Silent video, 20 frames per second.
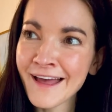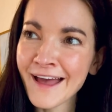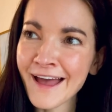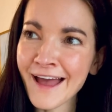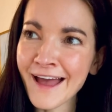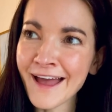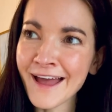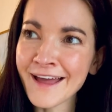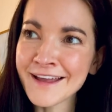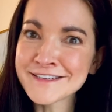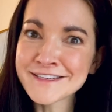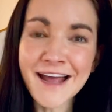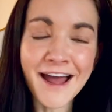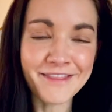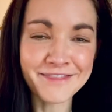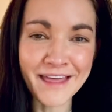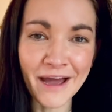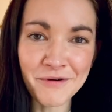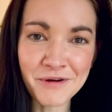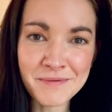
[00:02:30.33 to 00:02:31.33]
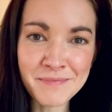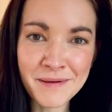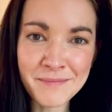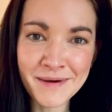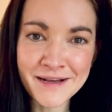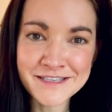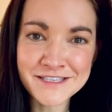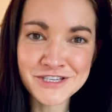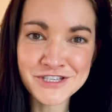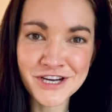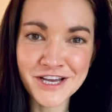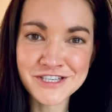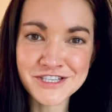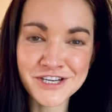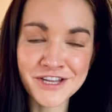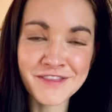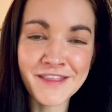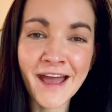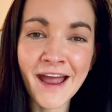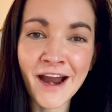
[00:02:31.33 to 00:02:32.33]
And yeah, that would be my
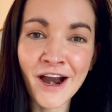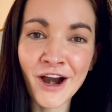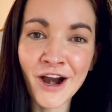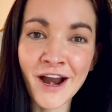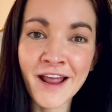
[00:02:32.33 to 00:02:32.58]
suggestion there.